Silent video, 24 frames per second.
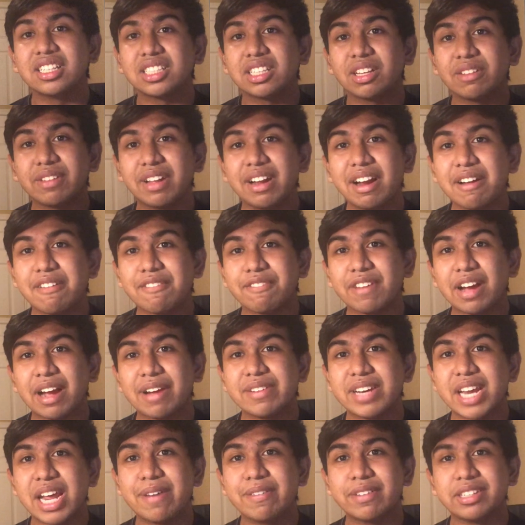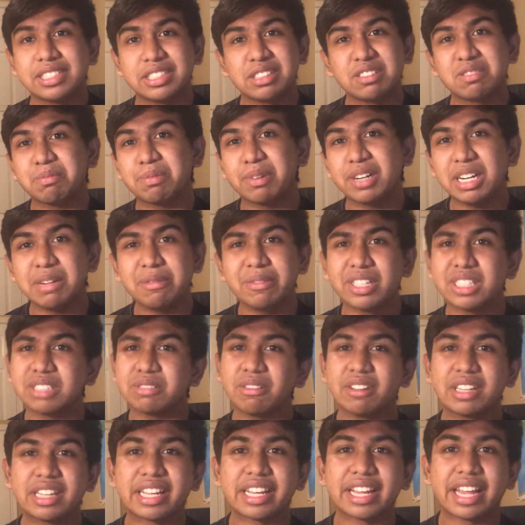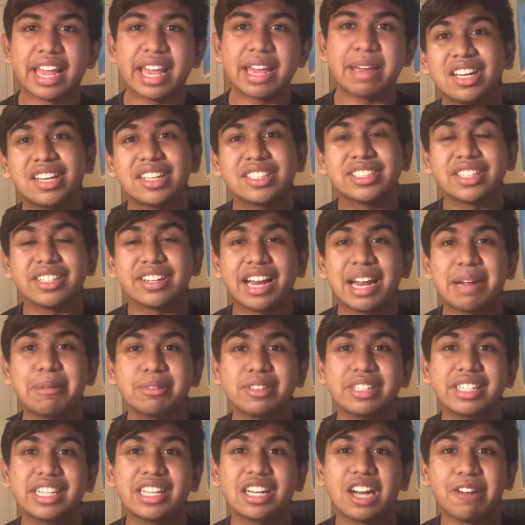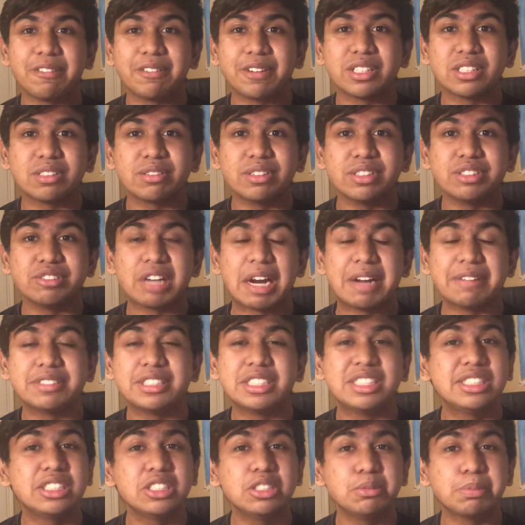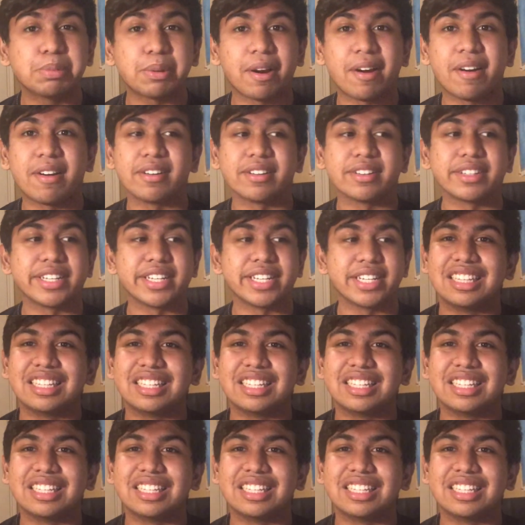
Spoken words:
So if they're at 5 damage, you've pretty much won the game, so you're able to get off your twin drive super early.